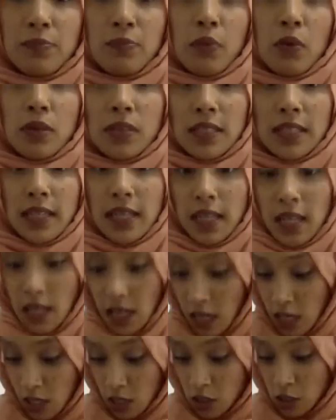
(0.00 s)
body
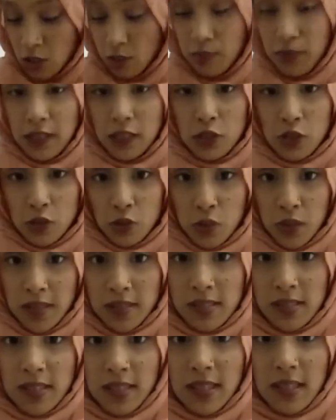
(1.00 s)
to be
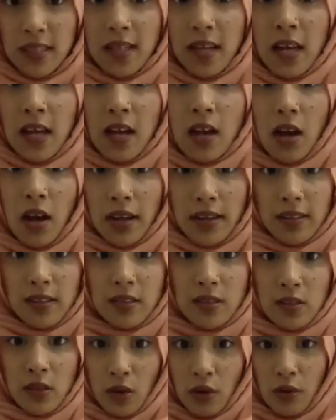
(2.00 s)
twisted like
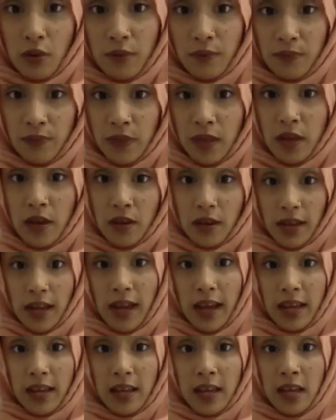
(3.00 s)
so,
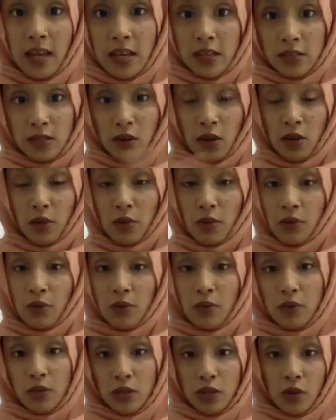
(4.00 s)
okay? So
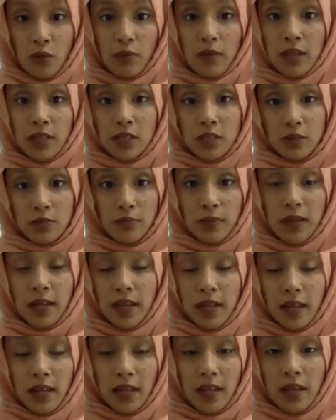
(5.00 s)
you don't want it to
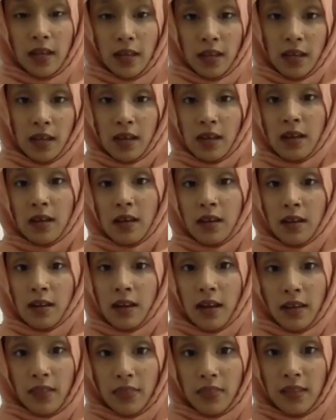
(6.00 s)
be
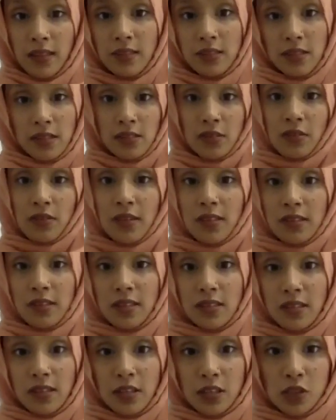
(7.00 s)
like this. So this
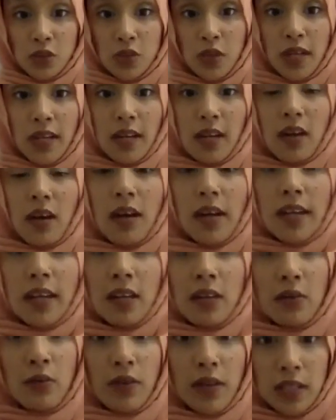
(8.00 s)
isn't a straight line.
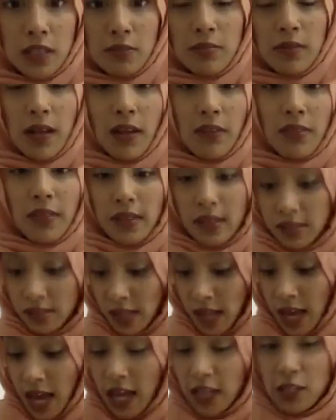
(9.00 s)
You want it to be like this,
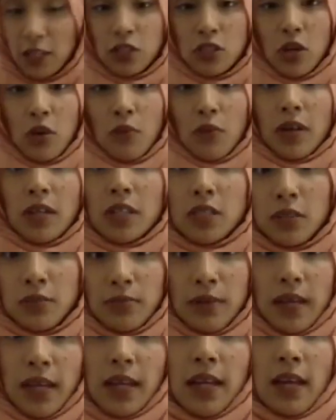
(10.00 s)
and you don't want it to
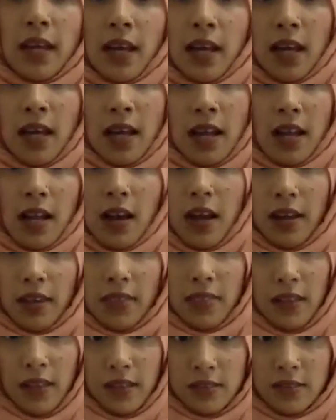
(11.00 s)
be like
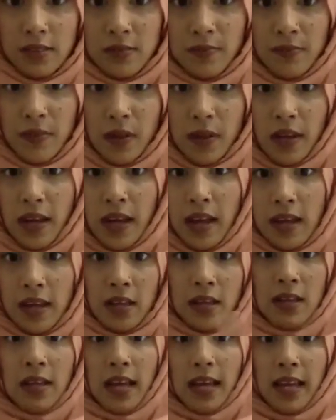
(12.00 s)
this,
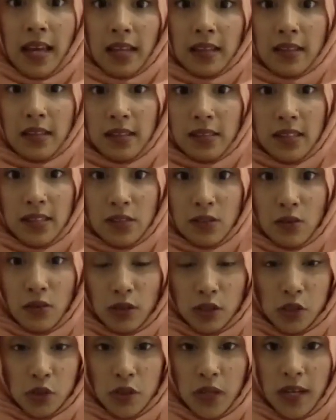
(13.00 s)
okay? Again, this is not
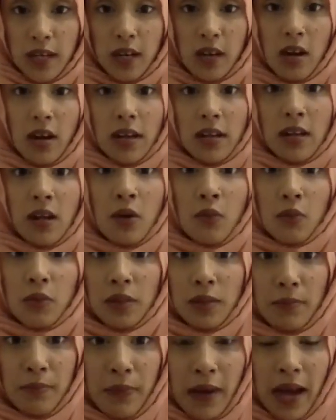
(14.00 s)
a straight line with
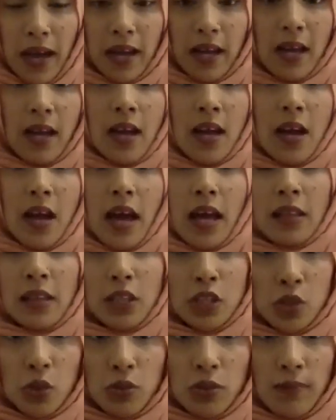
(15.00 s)
the back and the
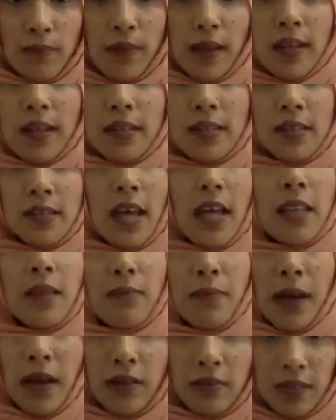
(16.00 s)
shoulder blade and the
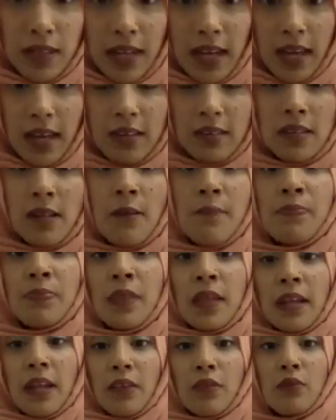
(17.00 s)
back of the legs.
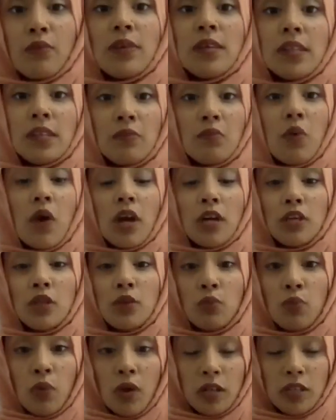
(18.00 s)
Now, the reason why
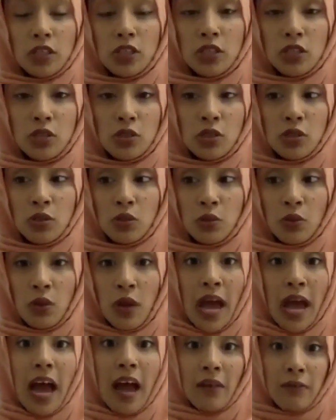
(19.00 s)
you want to
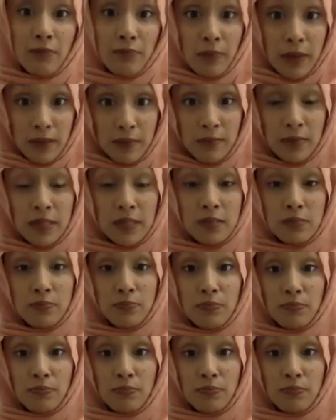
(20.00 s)
have baby's